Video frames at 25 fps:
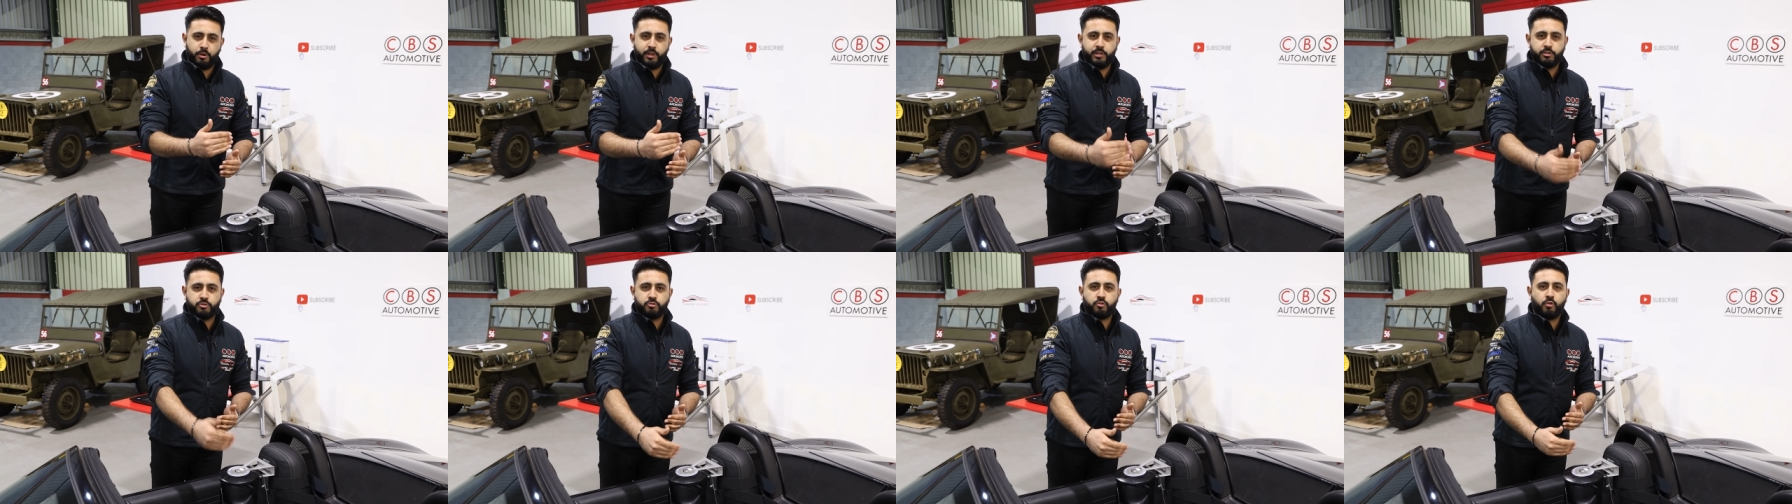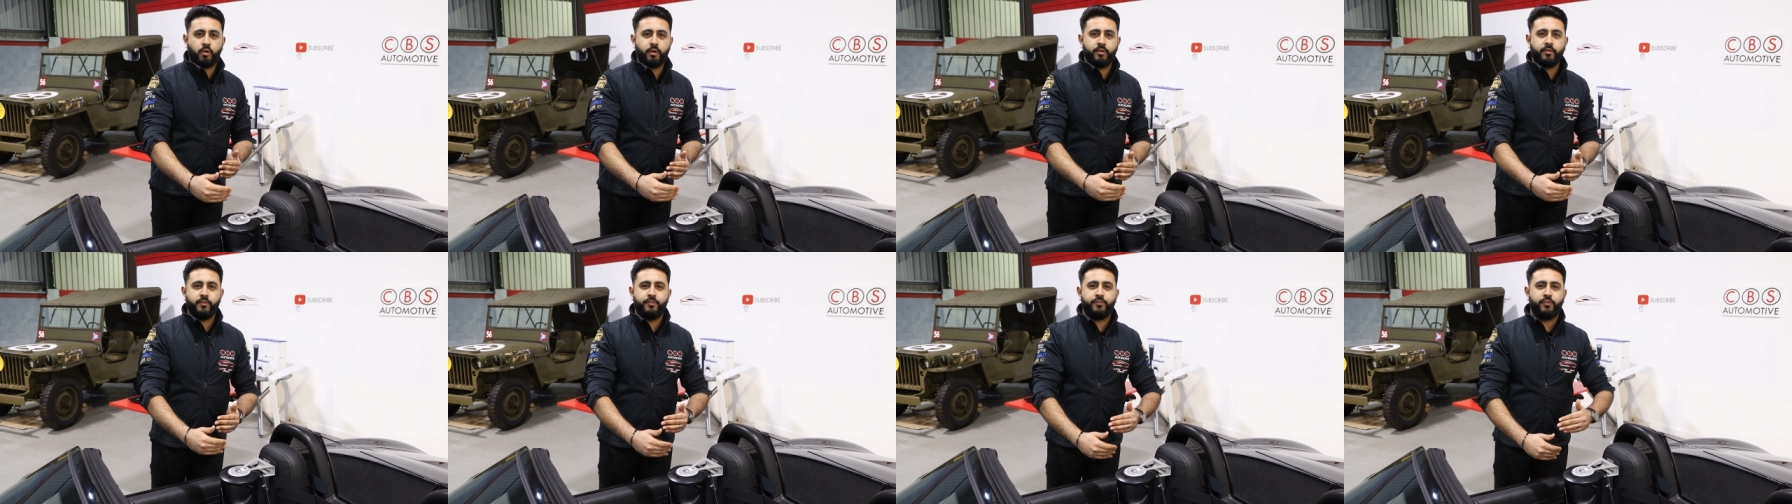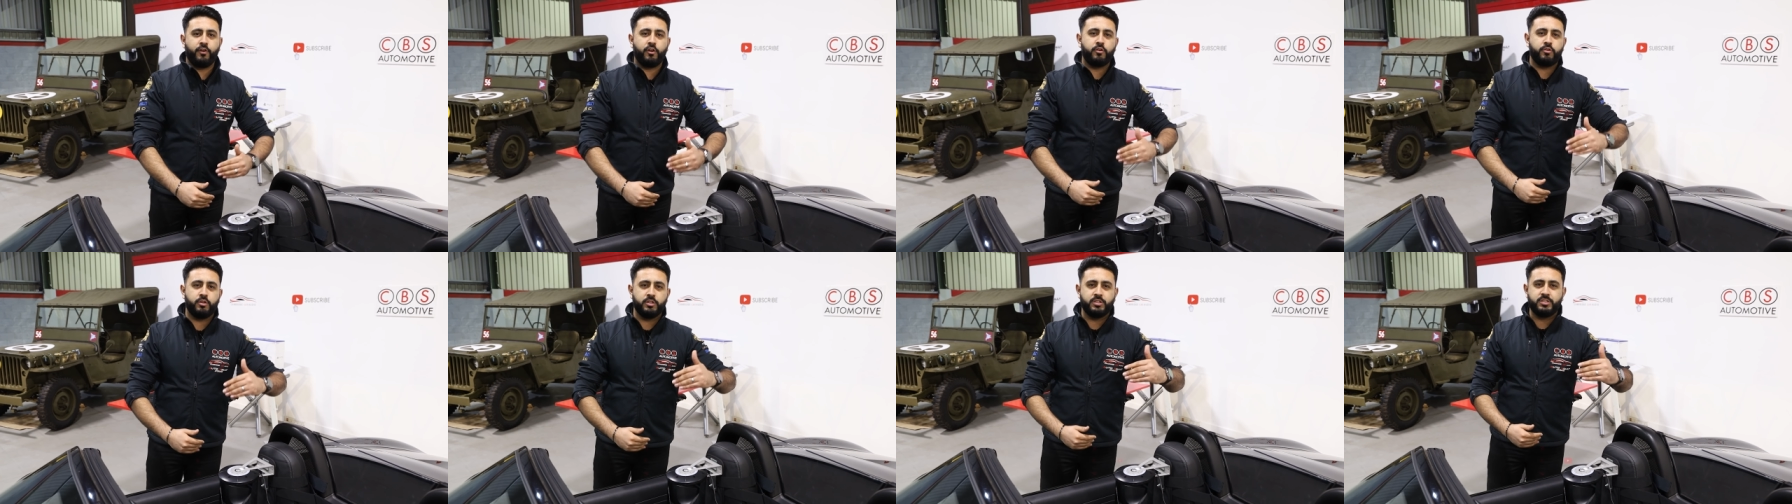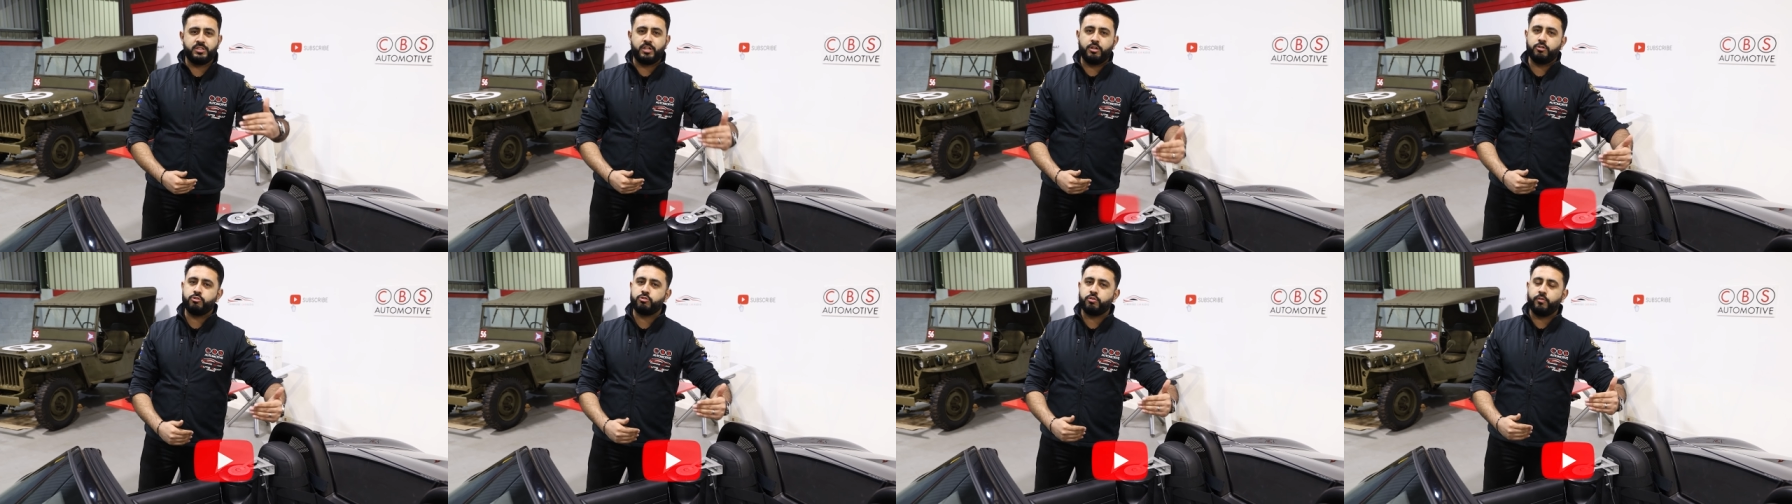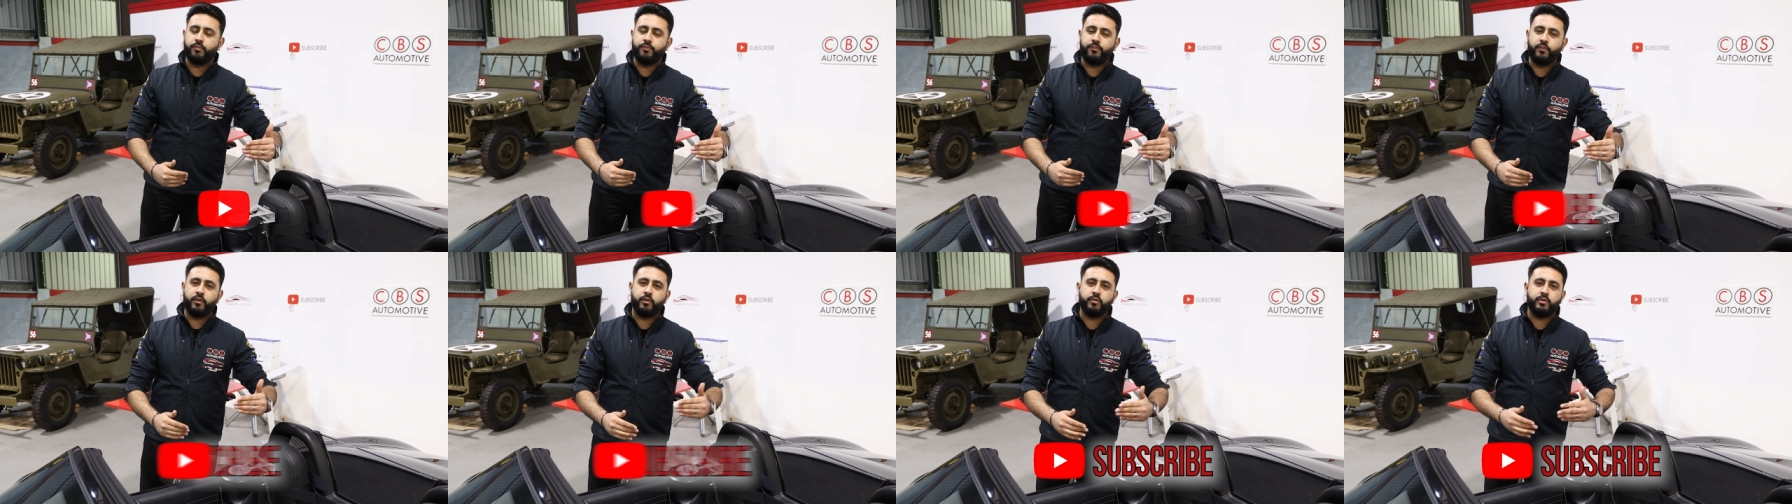want it driver focus,
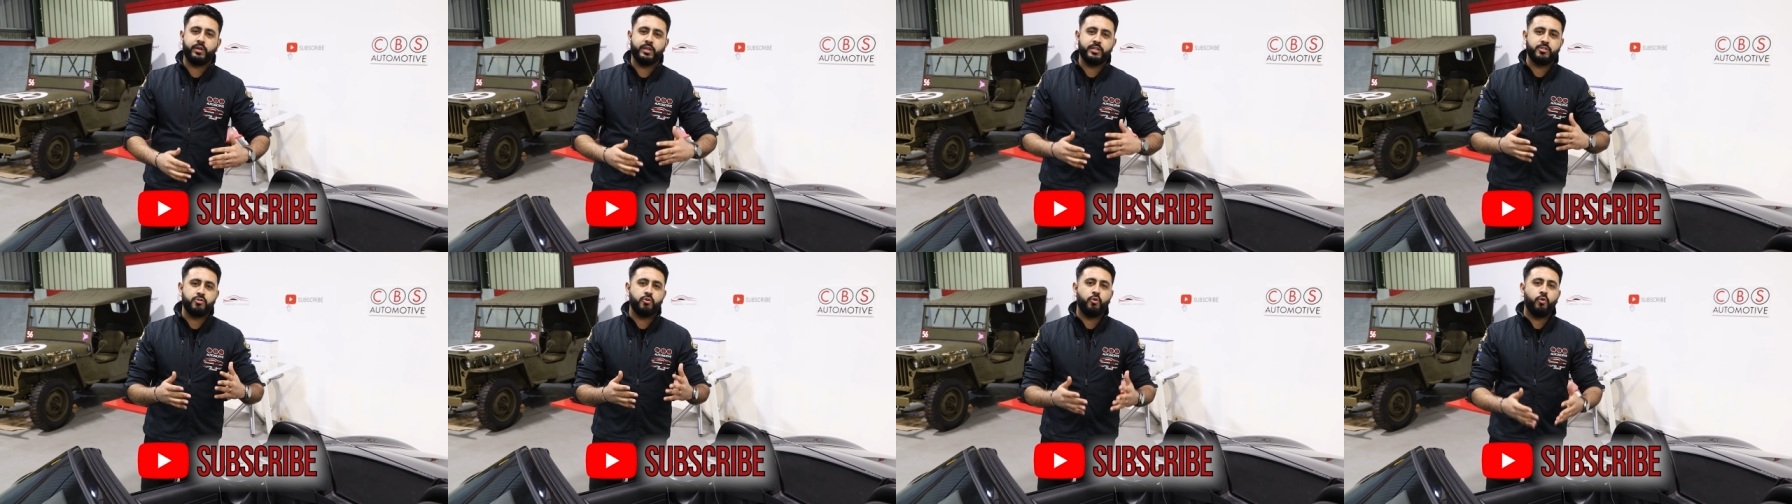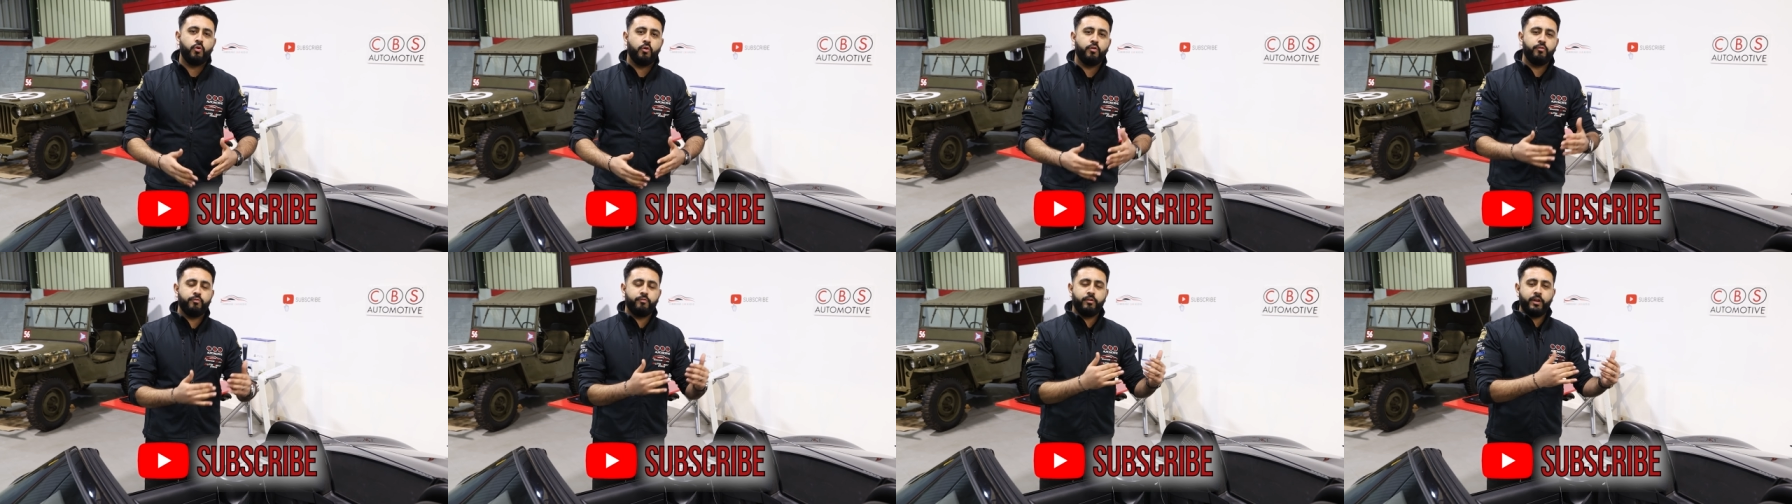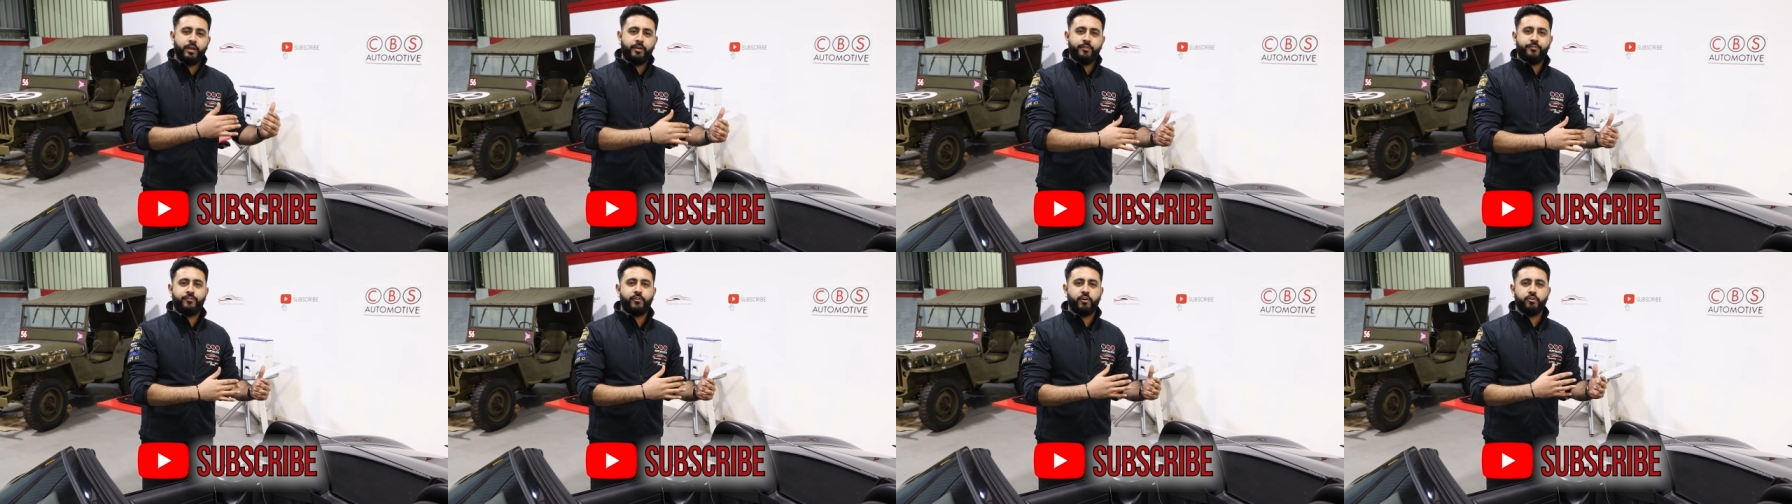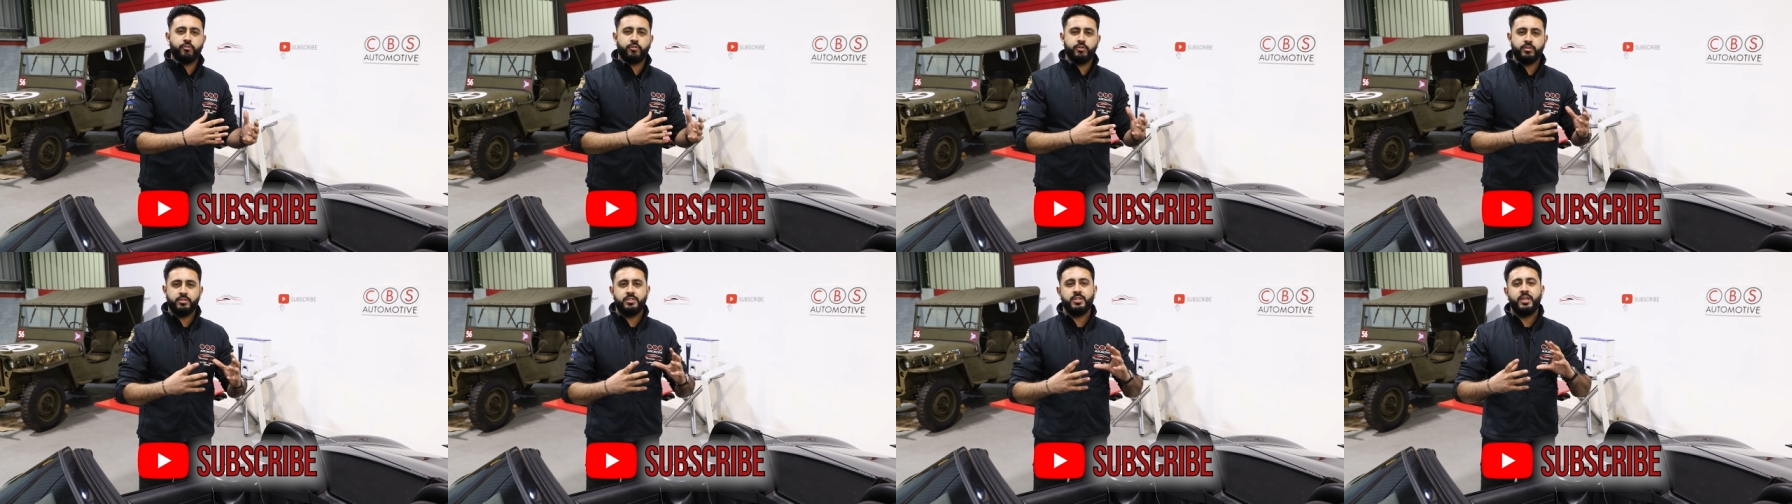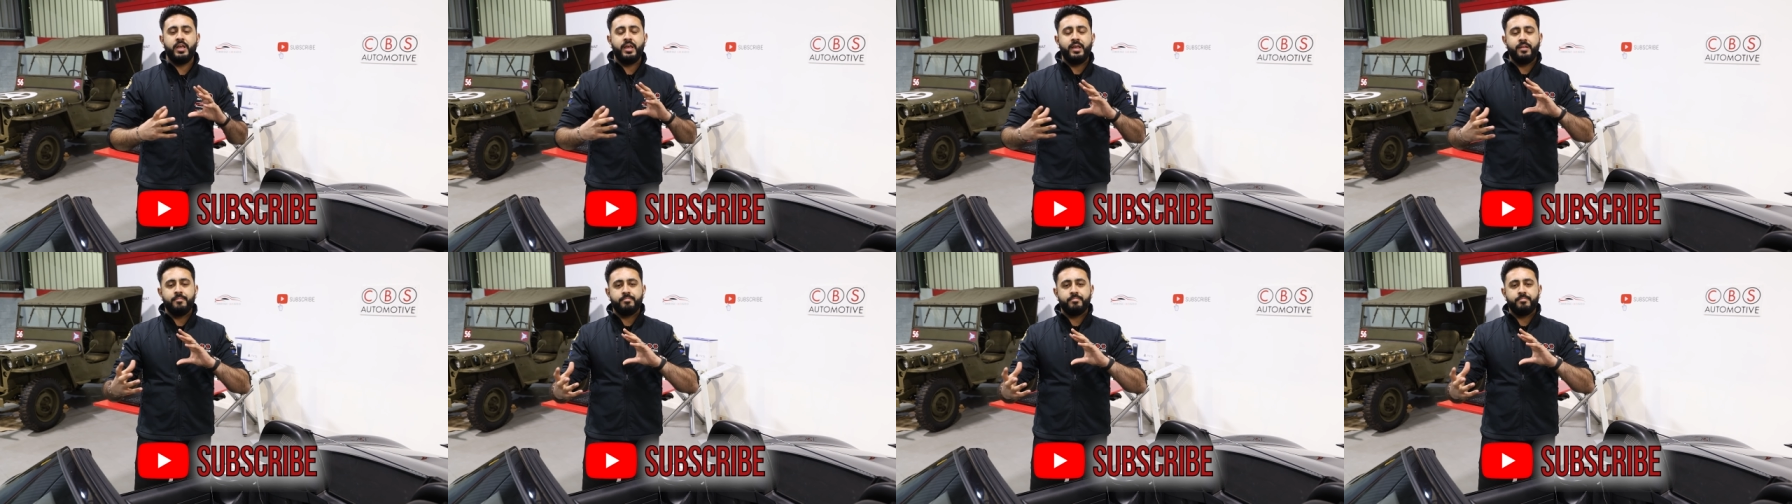central focus, or rear focus,